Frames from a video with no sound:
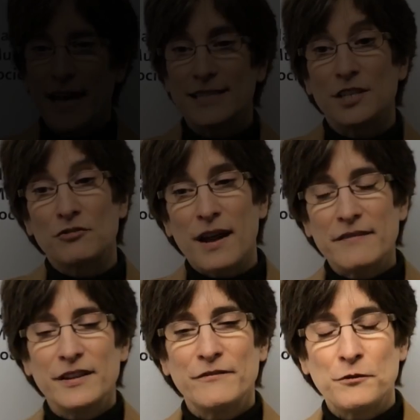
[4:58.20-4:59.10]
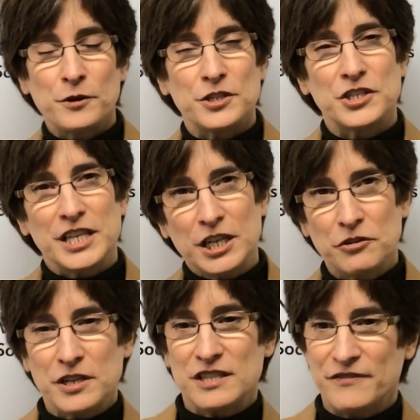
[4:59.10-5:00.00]
As a driving force to
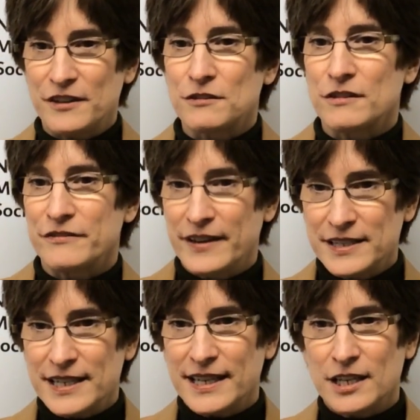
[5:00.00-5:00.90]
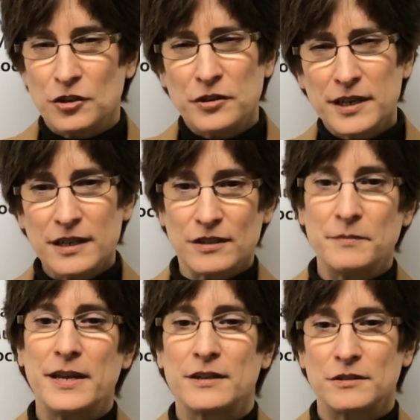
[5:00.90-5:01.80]
increase federal funding in
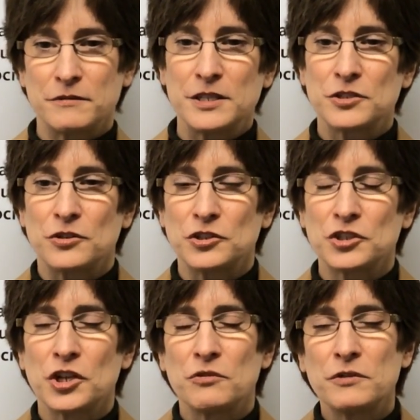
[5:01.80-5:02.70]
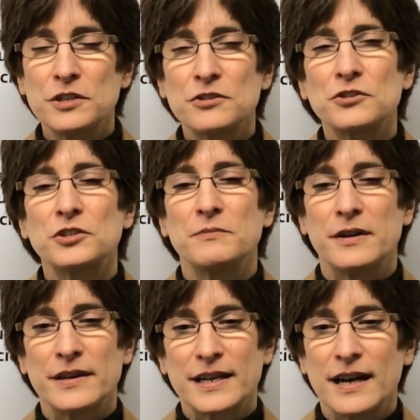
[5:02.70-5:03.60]
critical medical research, Research
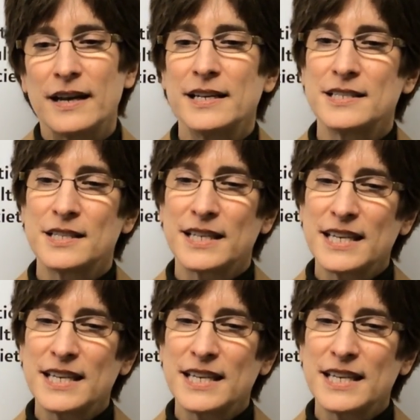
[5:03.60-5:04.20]
America is the